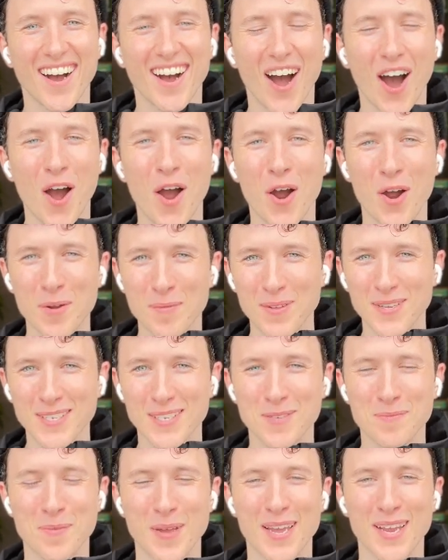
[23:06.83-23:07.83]
I hope this
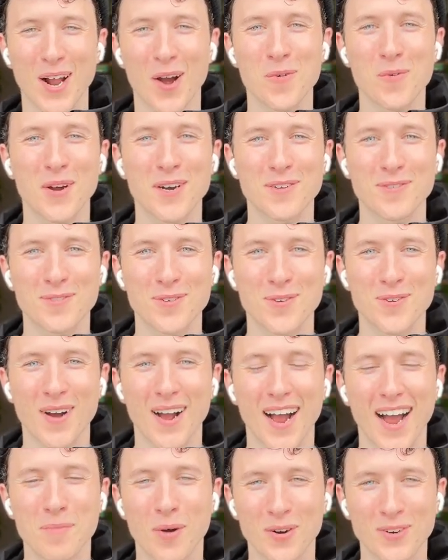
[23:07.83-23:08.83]
has been a wonderful
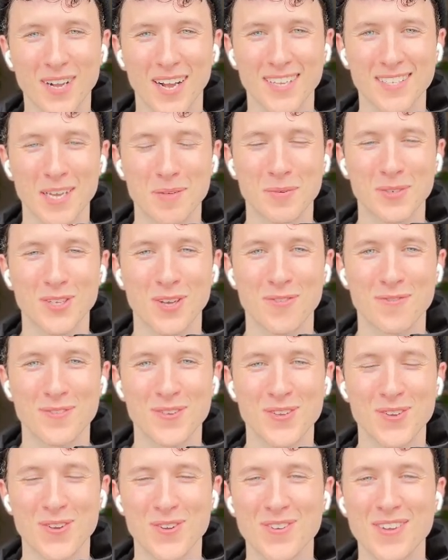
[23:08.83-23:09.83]
podcast episode for
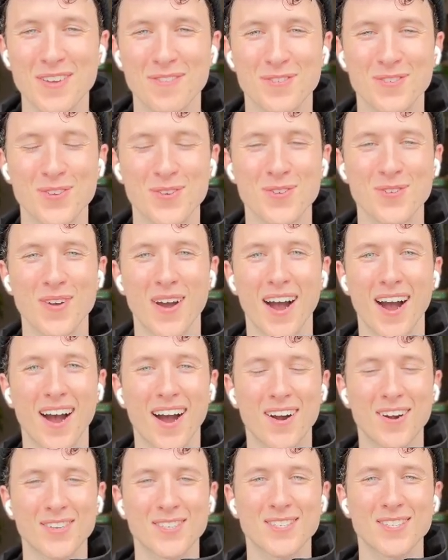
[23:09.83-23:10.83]
you. If you
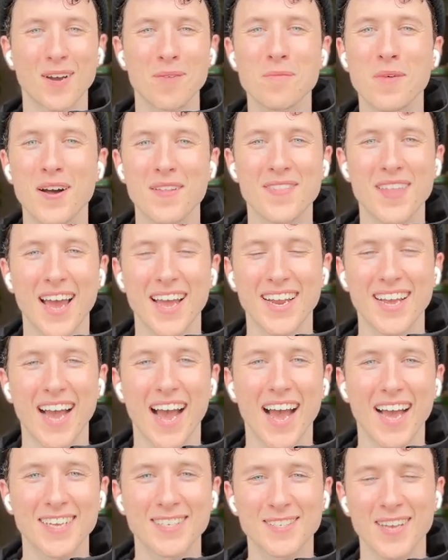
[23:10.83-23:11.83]
are someone that
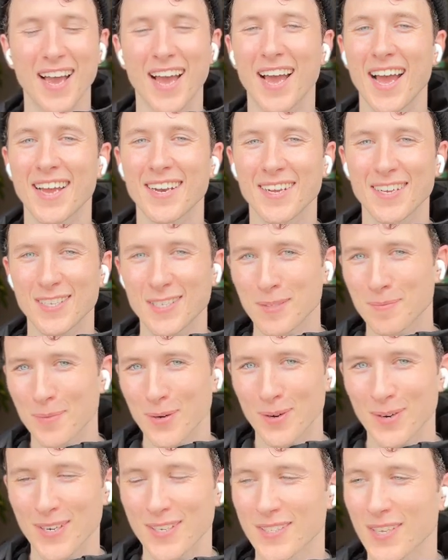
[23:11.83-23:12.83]
has had
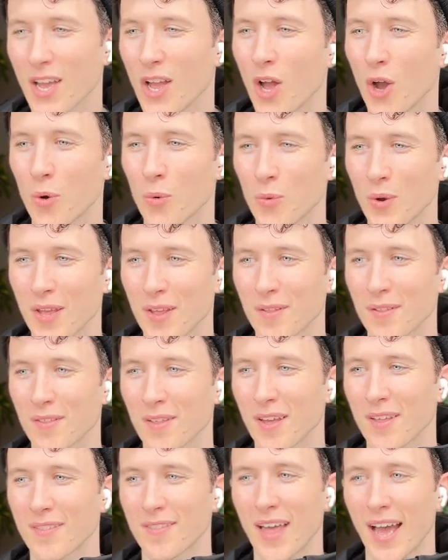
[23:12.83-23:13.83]
experience with
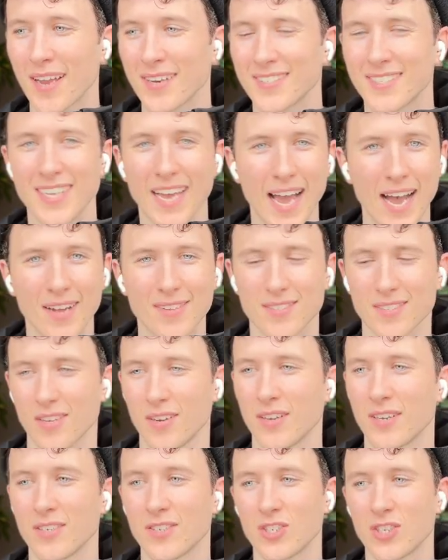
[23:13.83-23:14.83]
that doubt
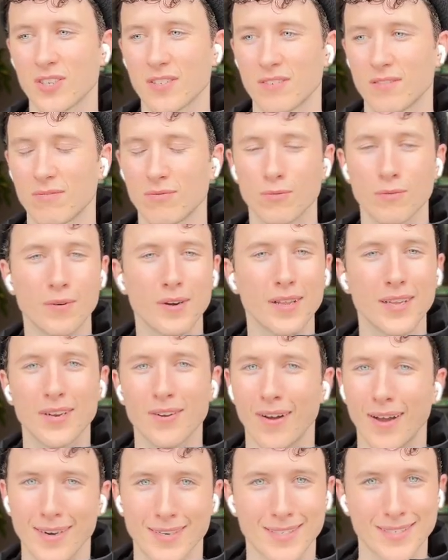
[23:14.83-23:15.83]
and just really
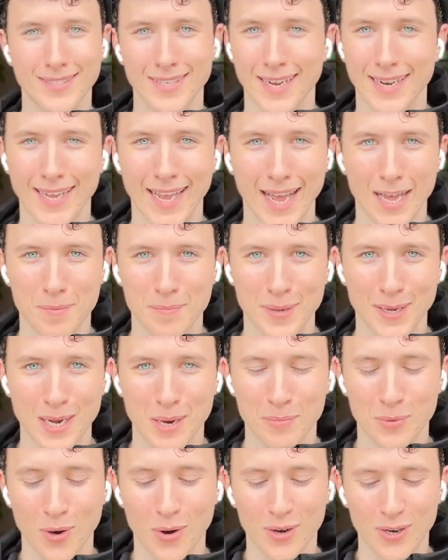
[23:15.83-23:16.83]
not understanding how to pick
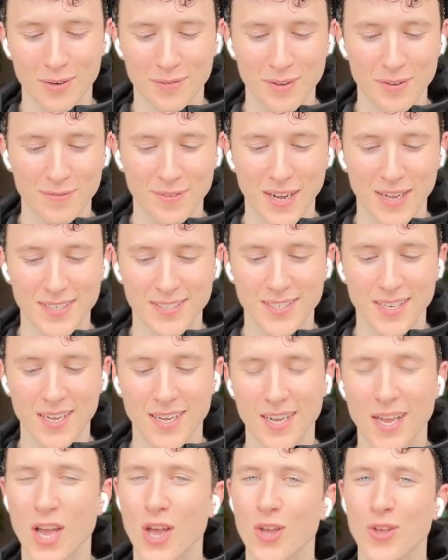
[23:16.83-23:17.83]
up choreography
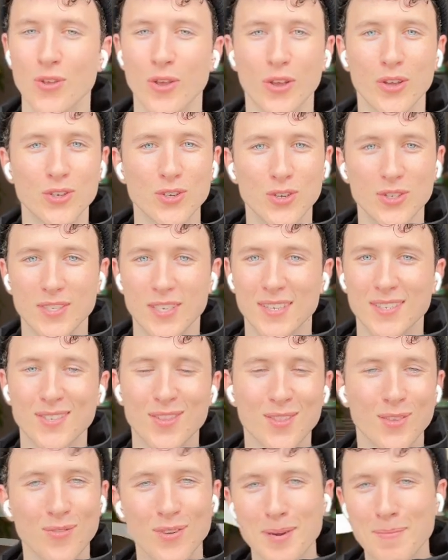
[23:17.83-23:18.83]
faster, you can use this
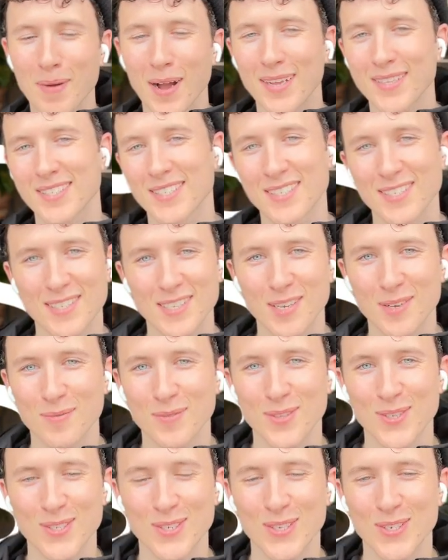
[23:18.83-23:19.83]
3-part
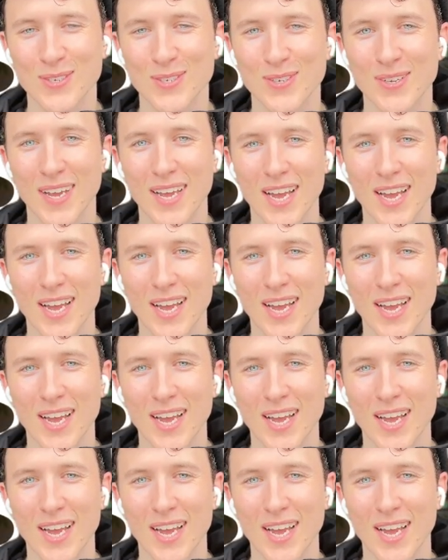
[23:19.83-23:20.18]
system to